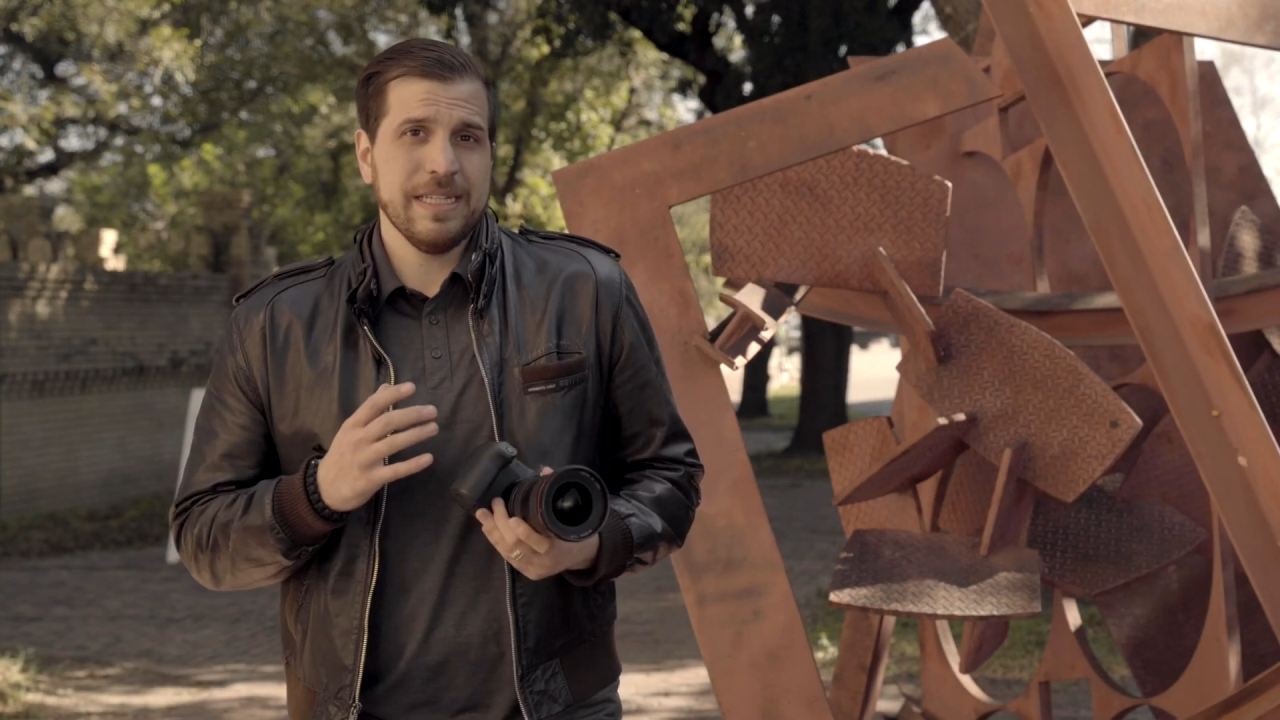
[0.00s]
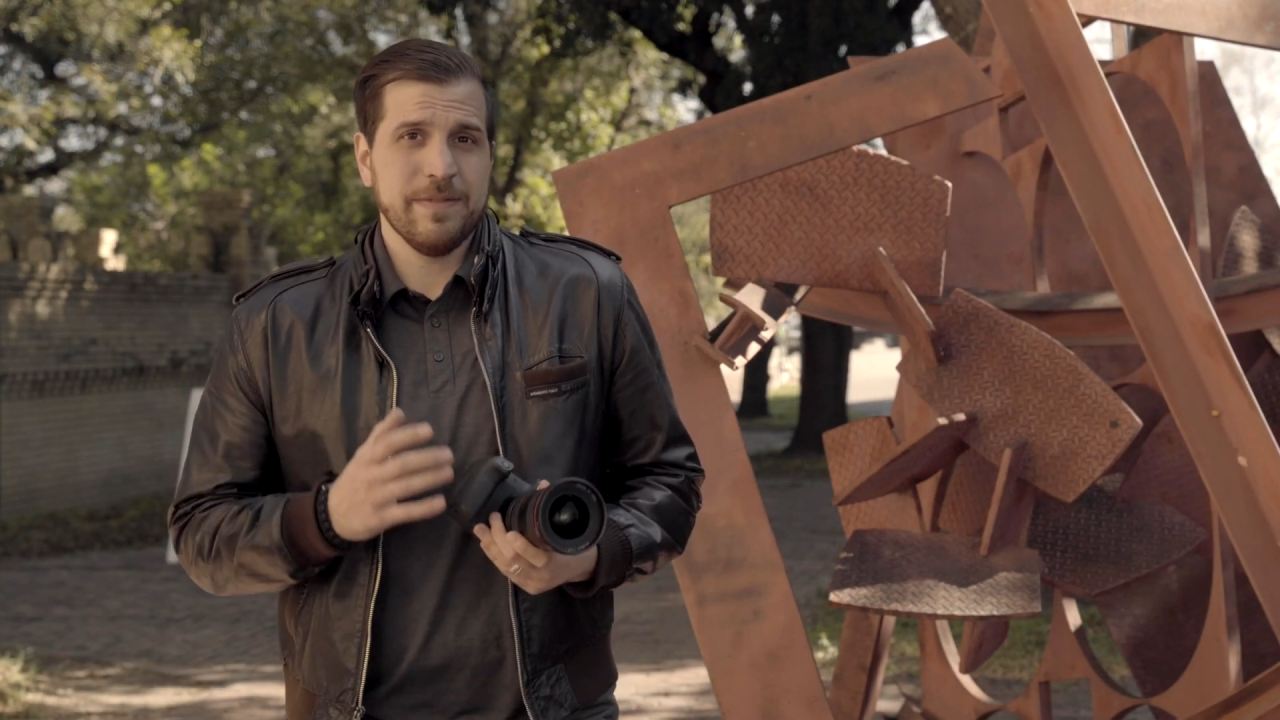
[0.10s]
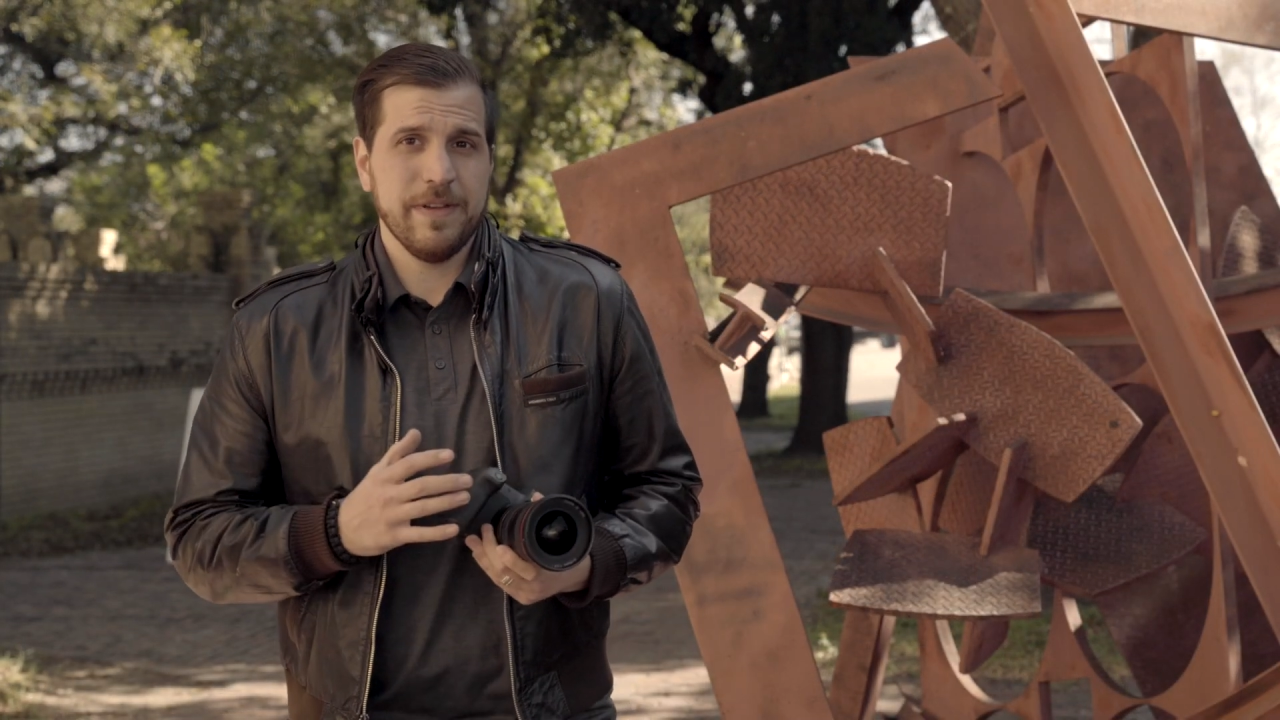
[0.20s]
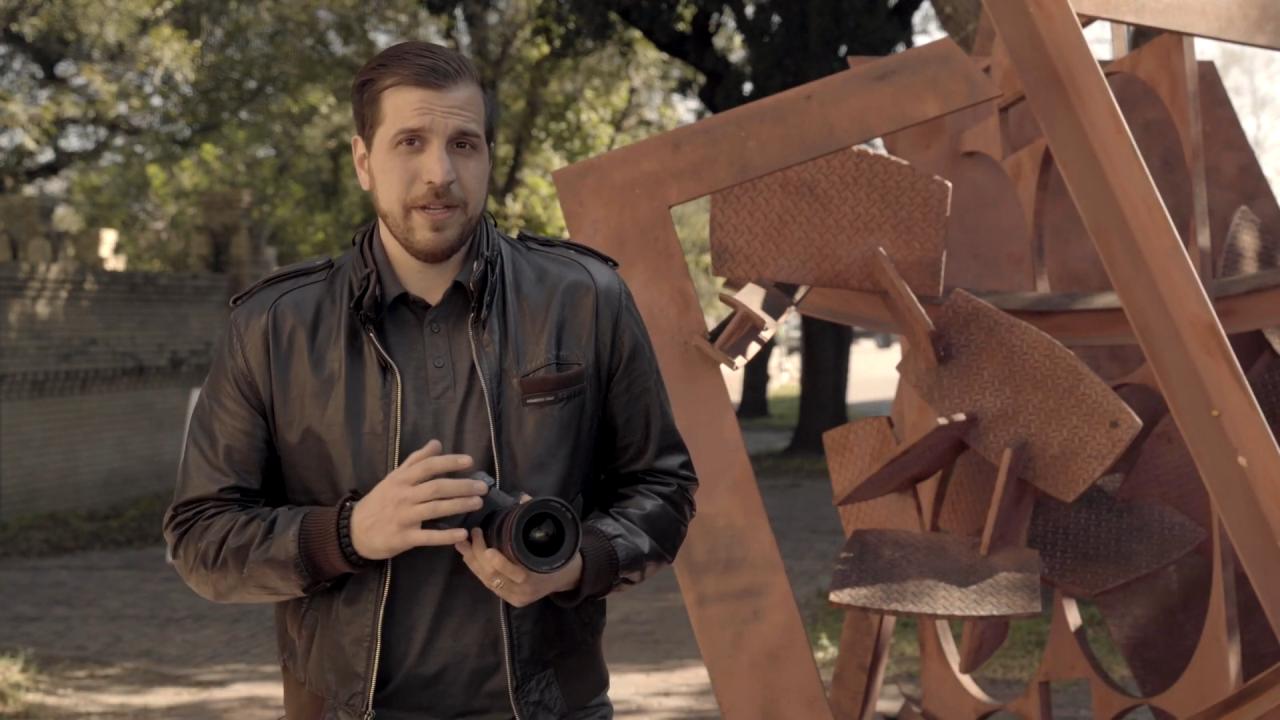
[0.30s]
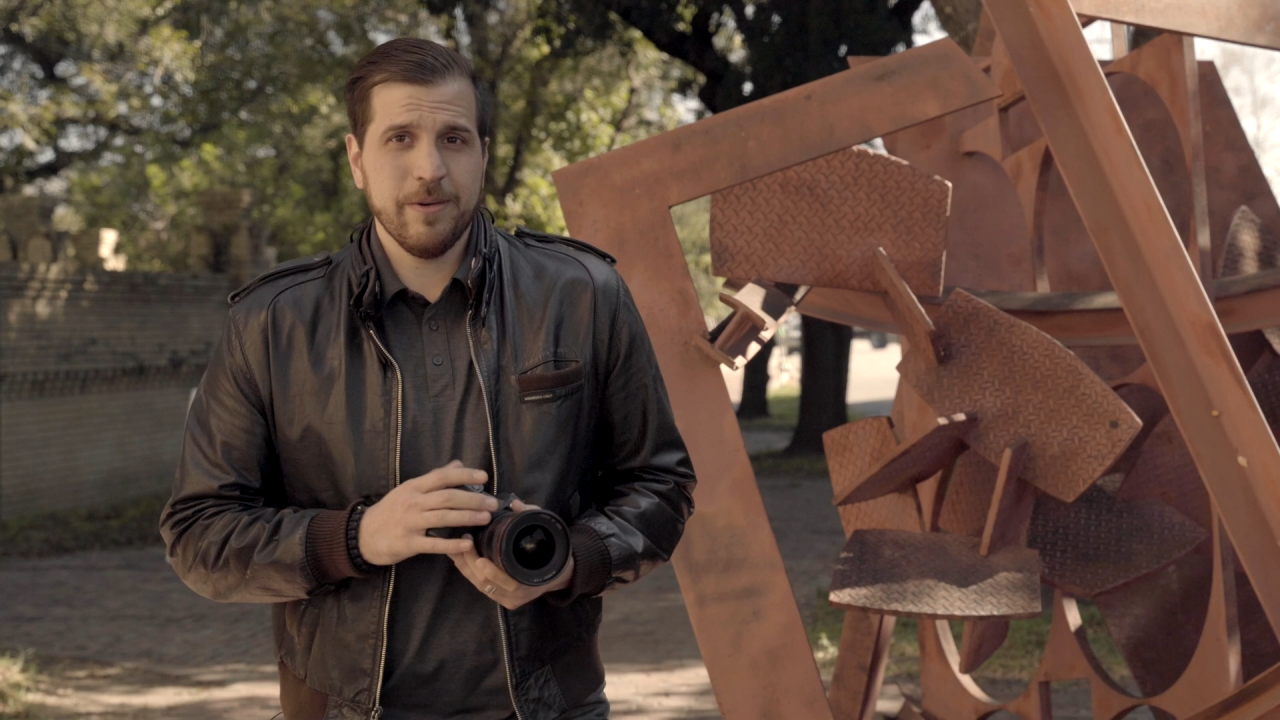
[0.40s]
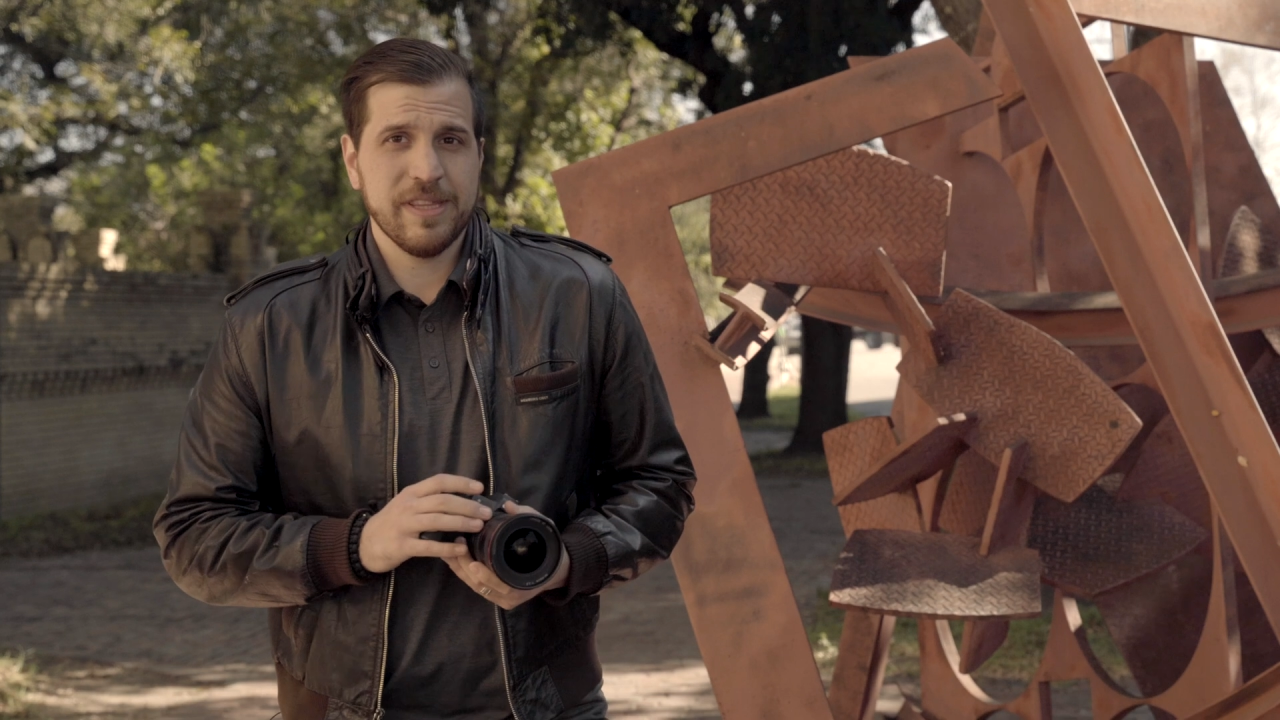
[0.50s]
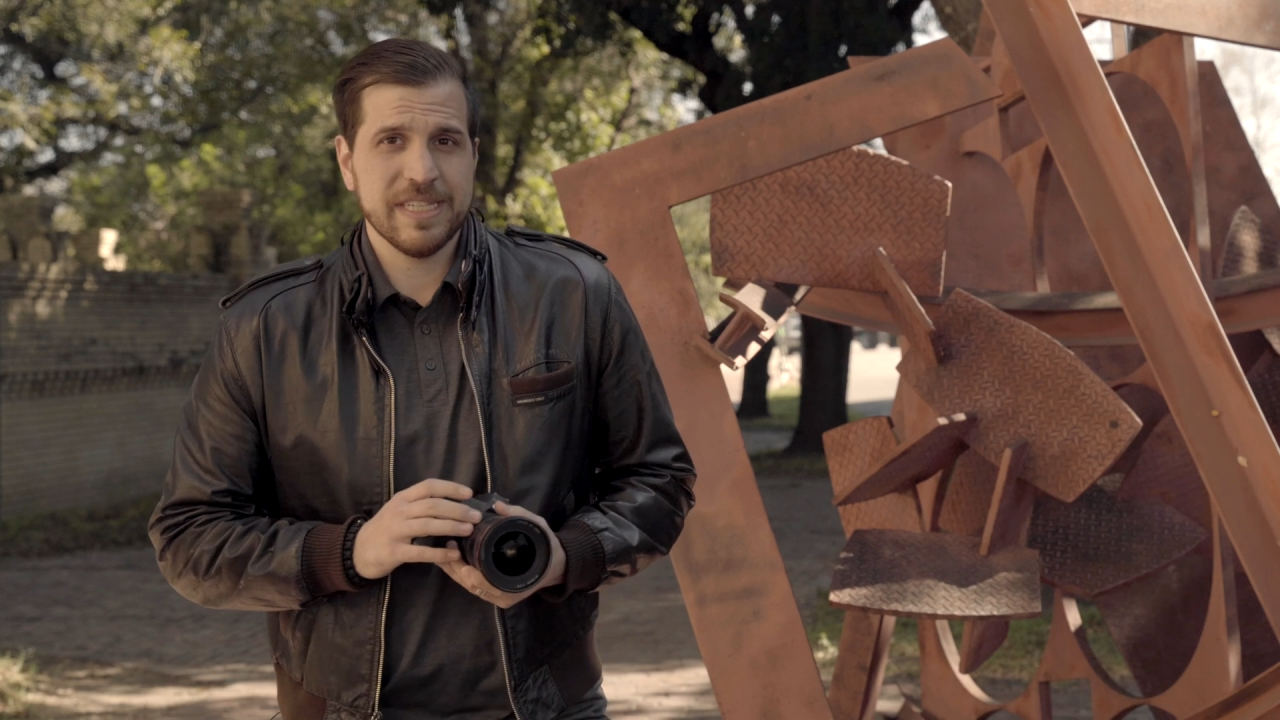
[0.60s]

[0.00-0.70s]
into video with